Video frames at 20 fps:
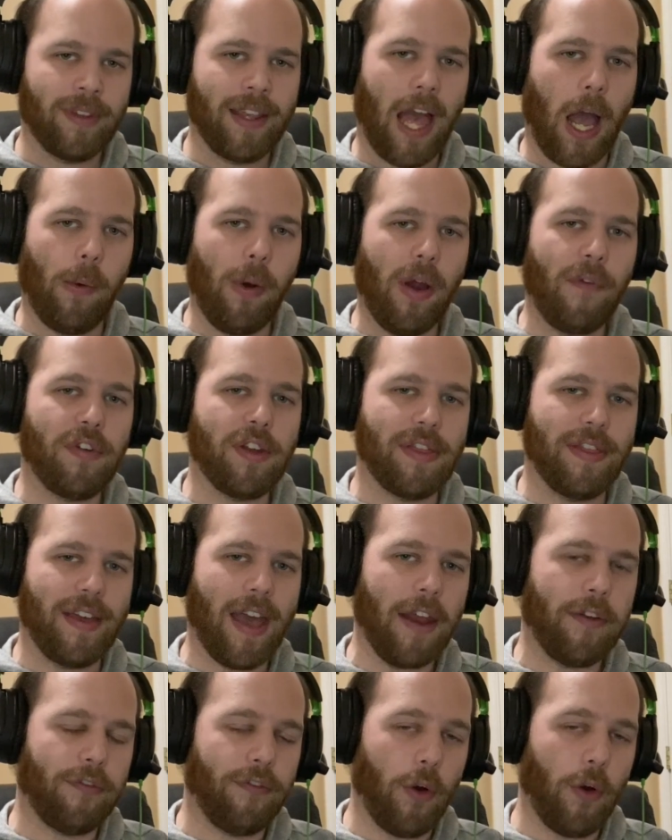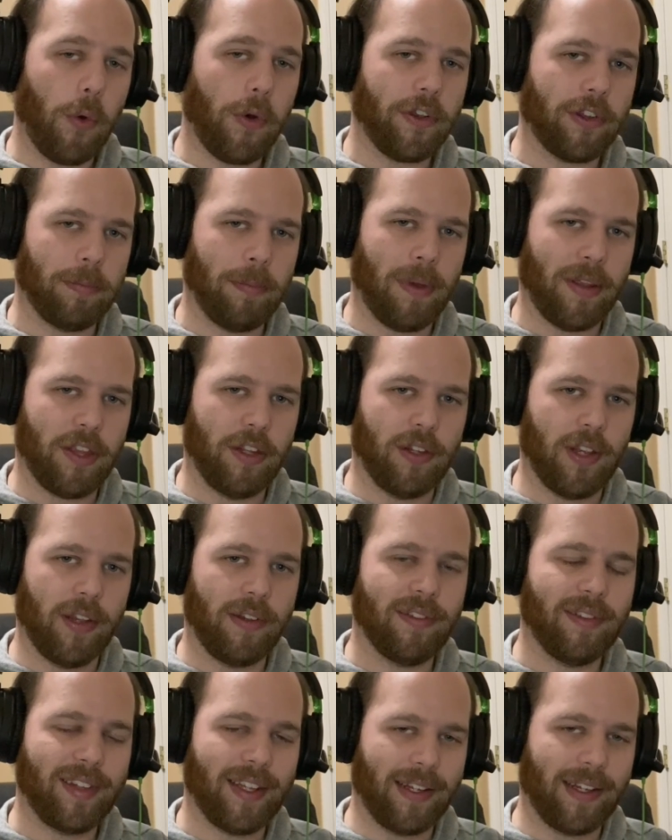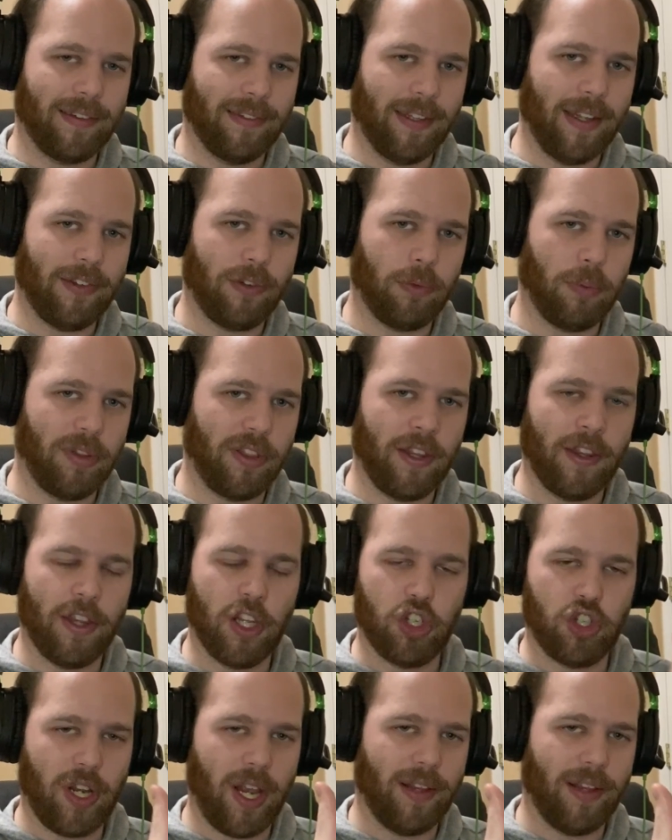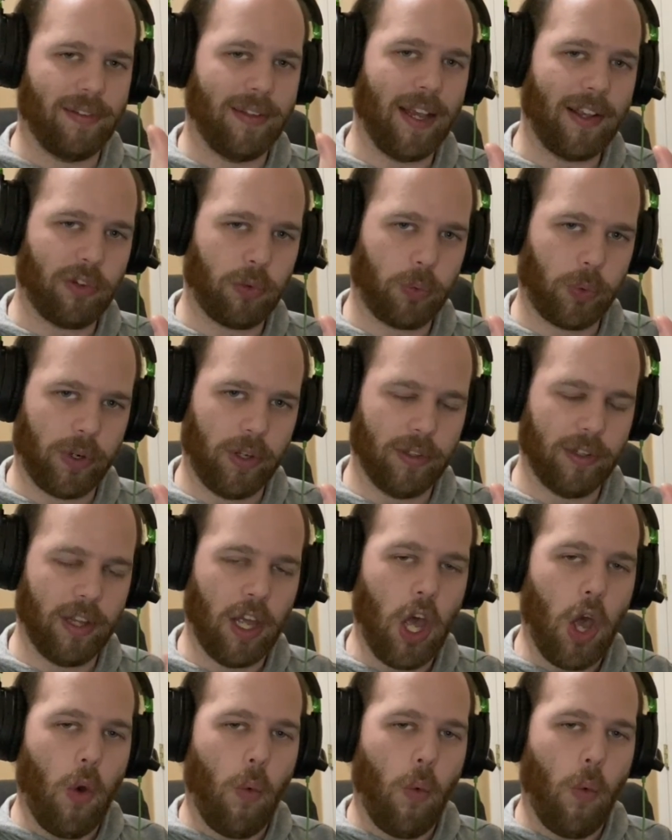However, that focus method doesn't exist within the JSX world.